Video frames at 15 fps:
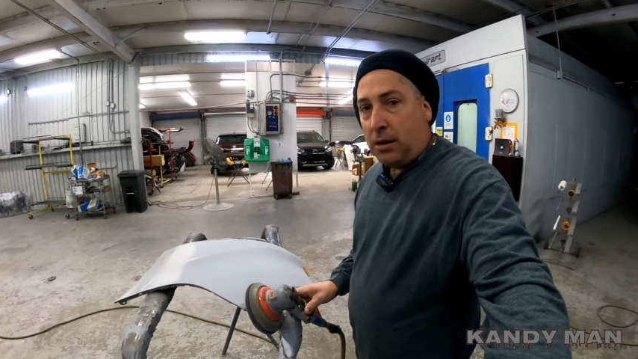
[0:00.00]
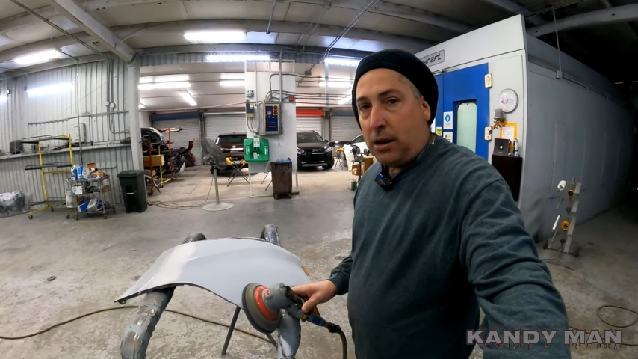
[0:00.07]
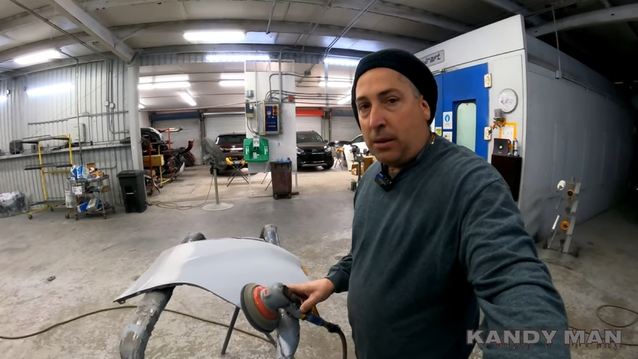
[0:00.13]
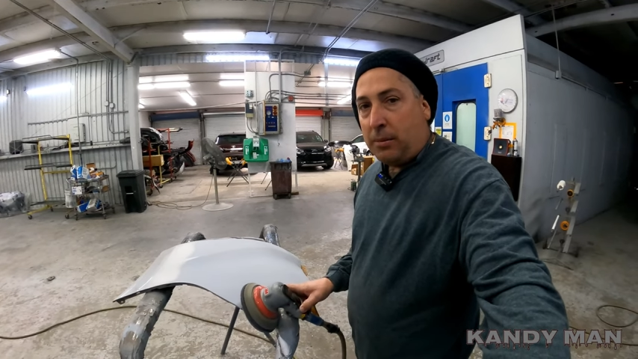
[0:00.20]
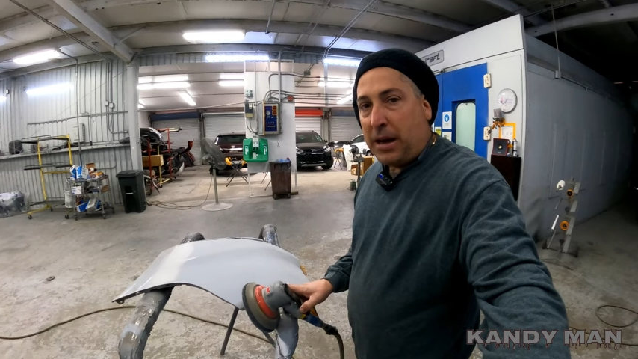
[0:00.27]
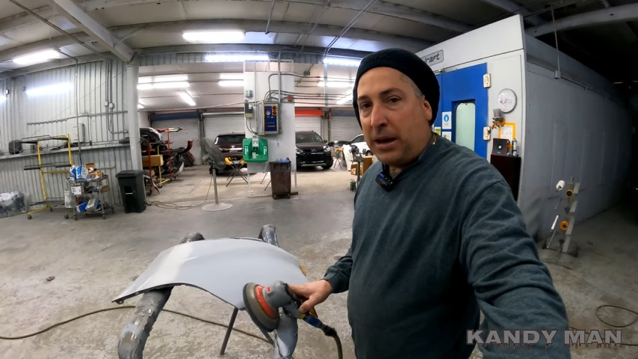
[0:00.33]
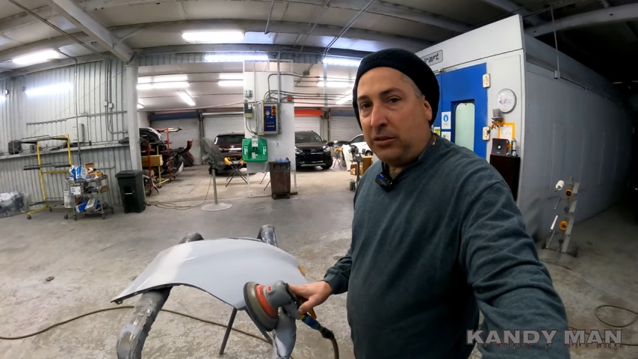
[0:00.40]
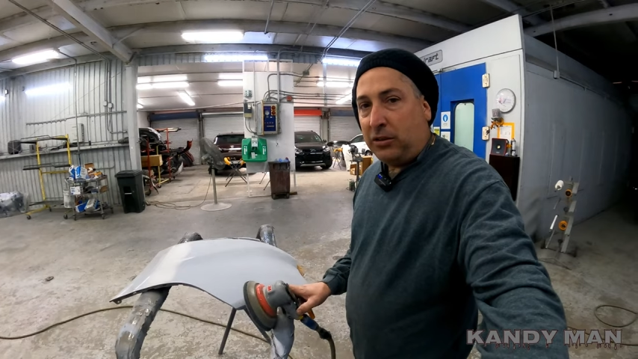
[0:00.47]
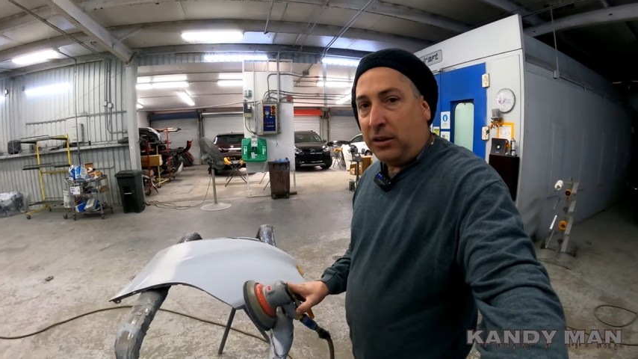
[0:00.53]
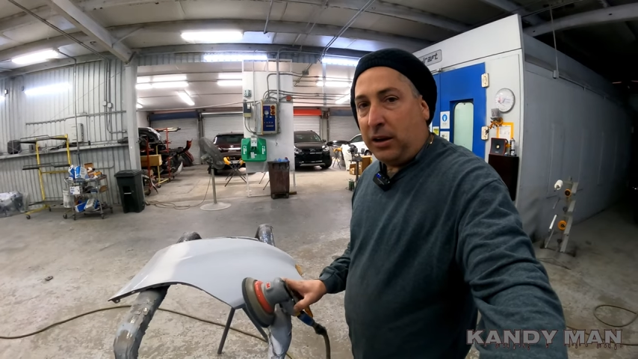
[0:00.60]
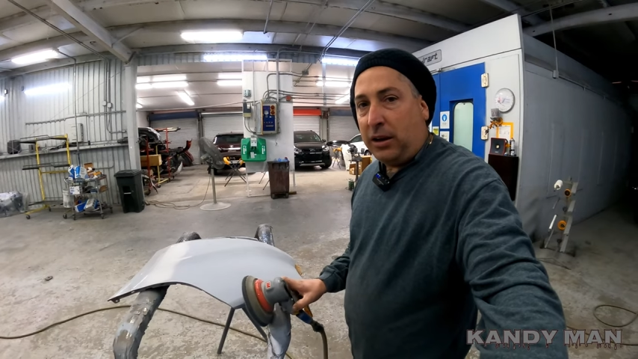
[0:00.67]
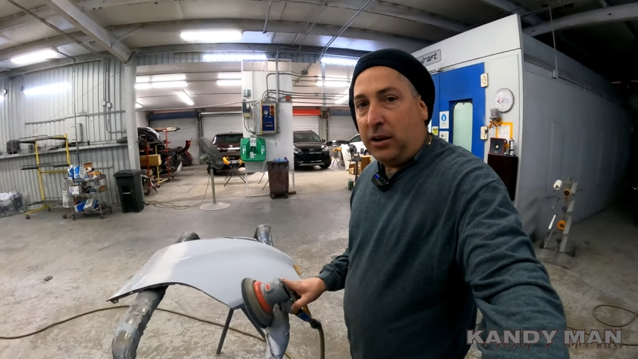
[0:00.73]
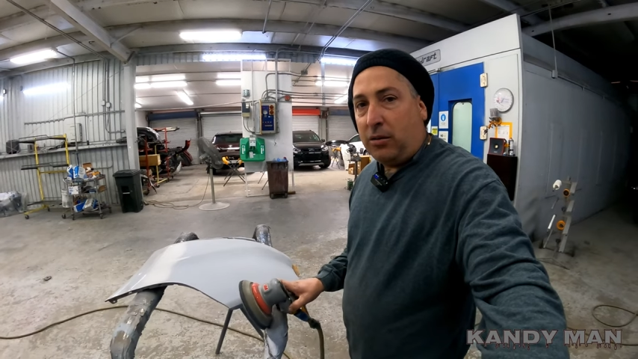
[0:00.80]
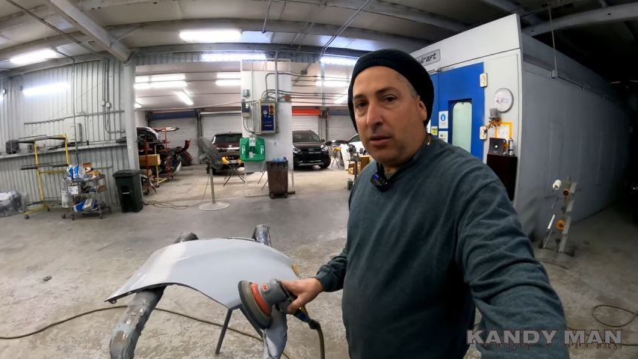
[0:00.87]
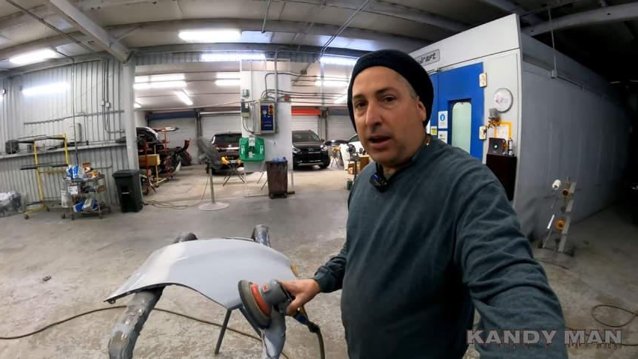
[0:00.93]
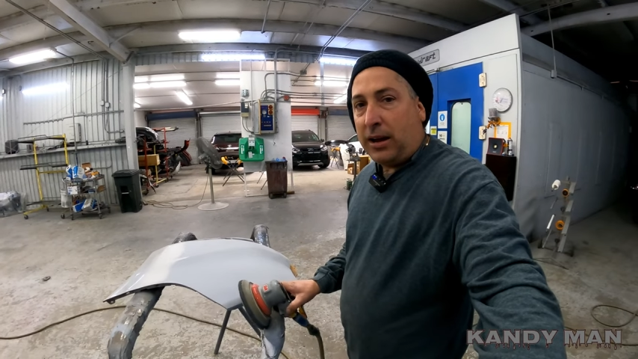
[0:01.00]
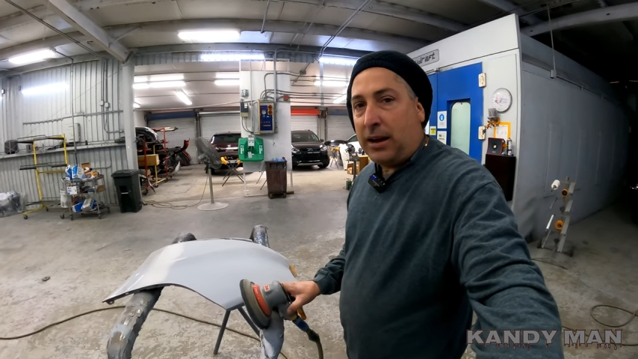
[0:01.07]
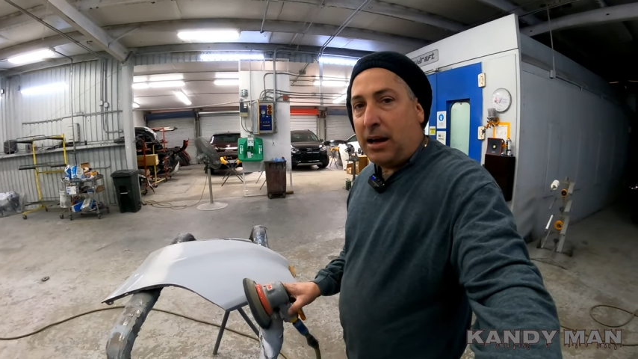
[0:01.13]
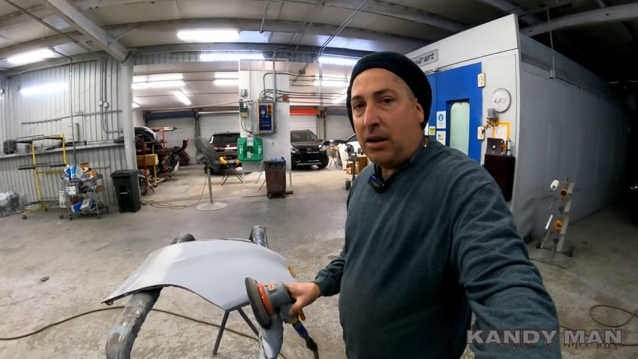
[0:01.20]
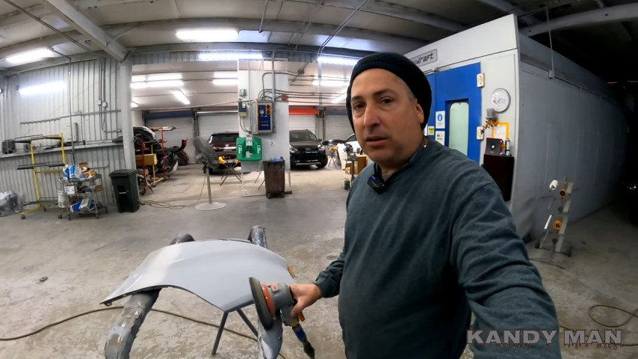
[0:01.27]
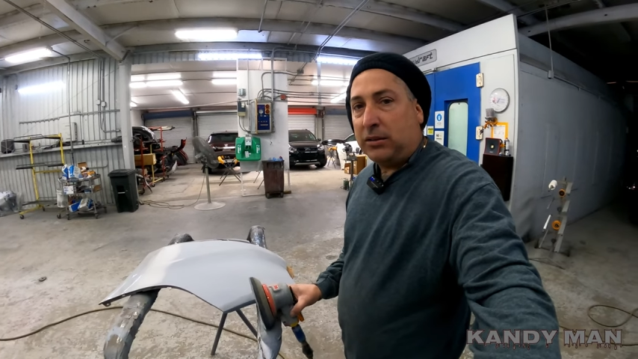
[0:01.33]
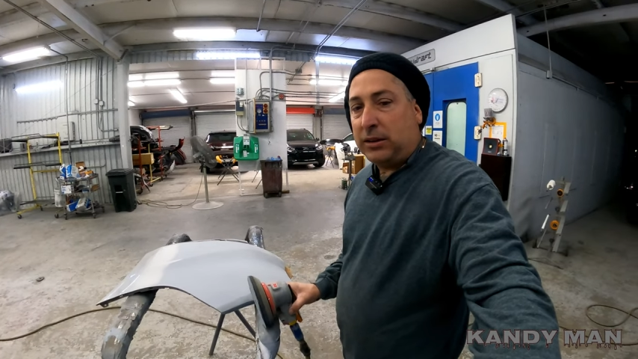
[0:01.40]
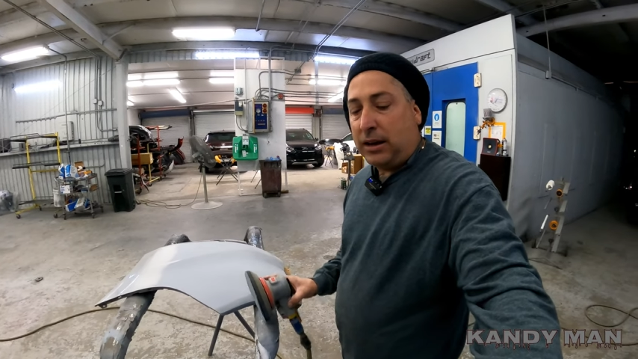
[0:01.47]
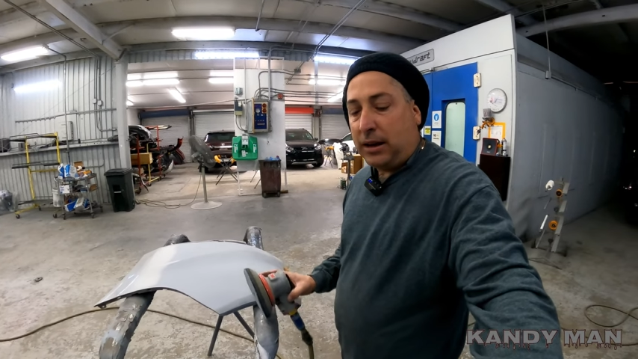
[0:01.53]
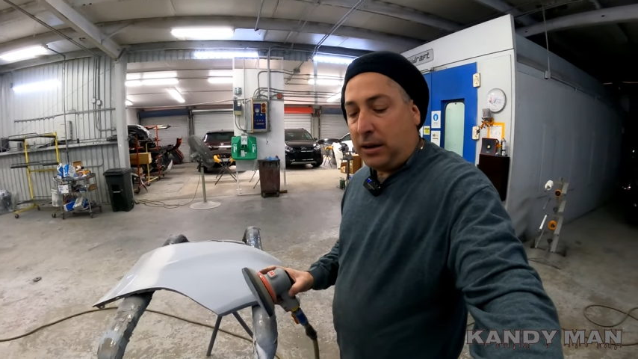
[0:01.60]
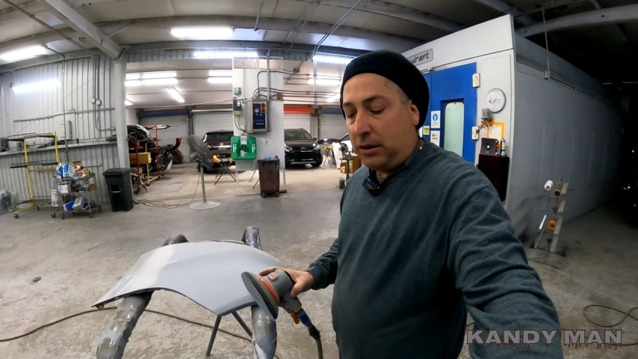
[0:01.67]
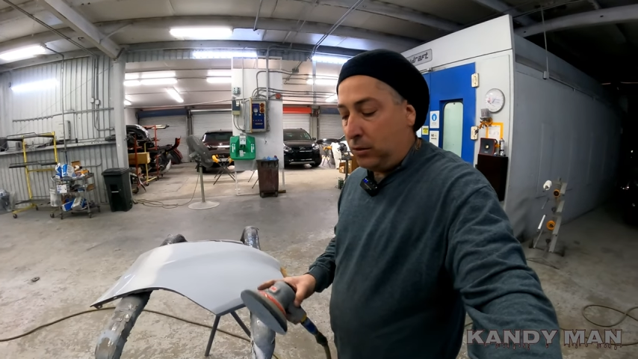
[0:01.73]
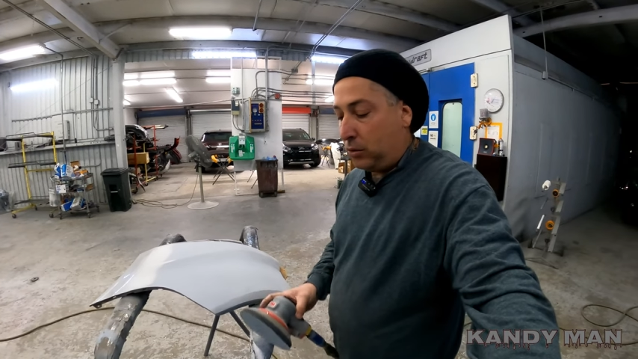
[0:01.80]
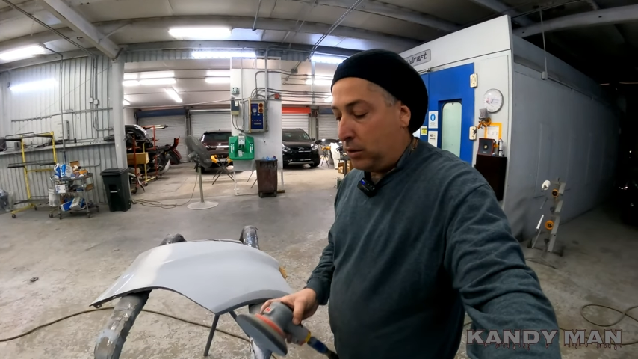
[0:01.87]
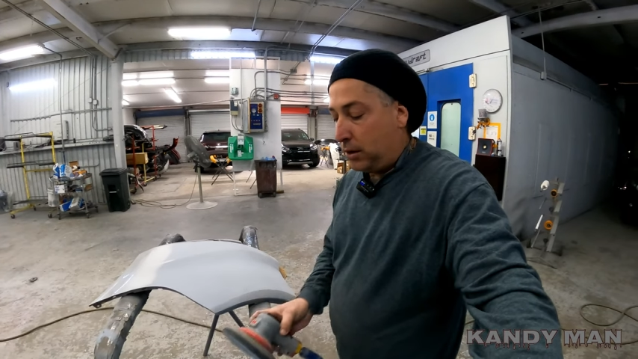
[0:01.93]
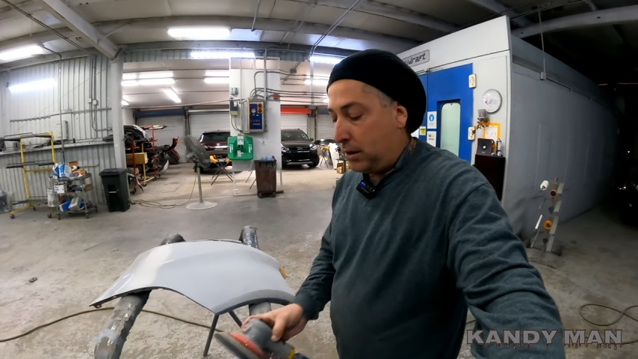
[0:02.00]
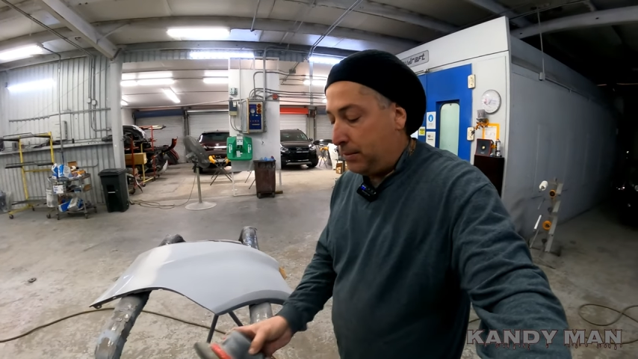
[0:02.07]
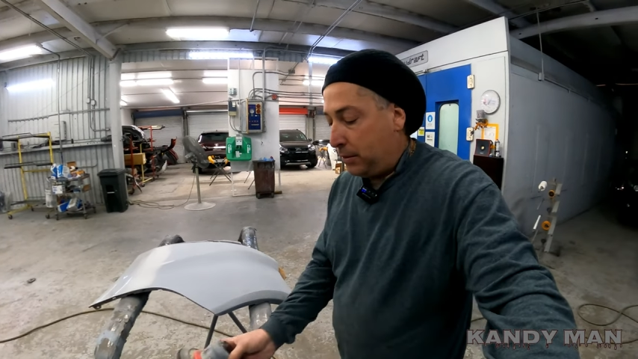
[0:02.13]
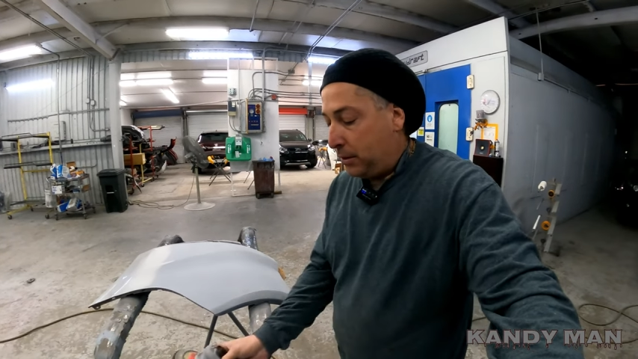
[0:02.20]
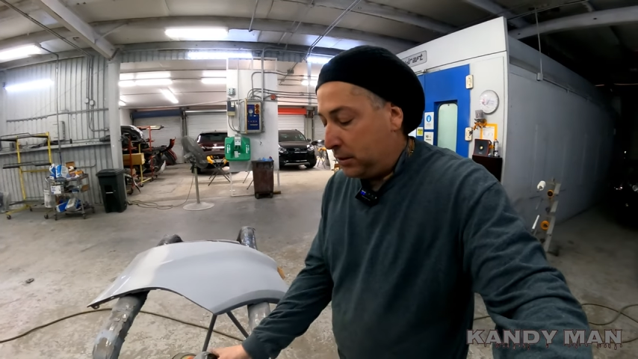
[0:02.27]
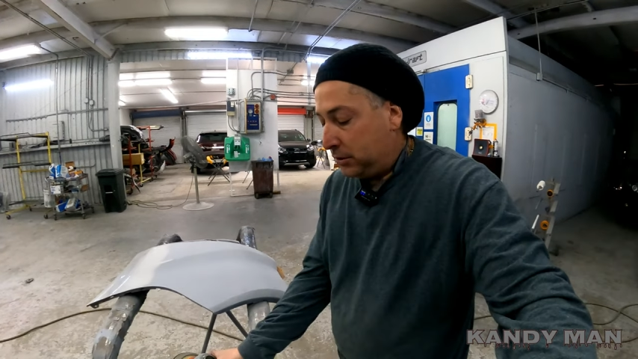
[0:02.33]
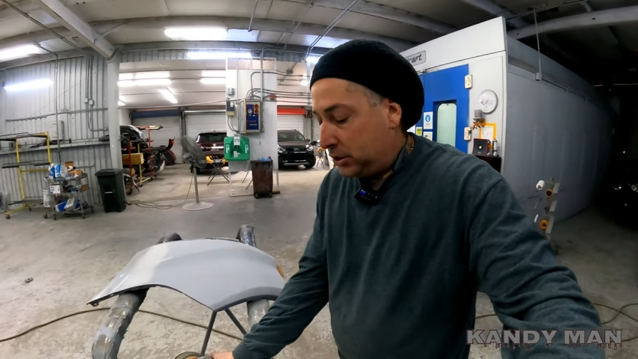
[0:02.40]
I'm actually here right now because I got to do a couple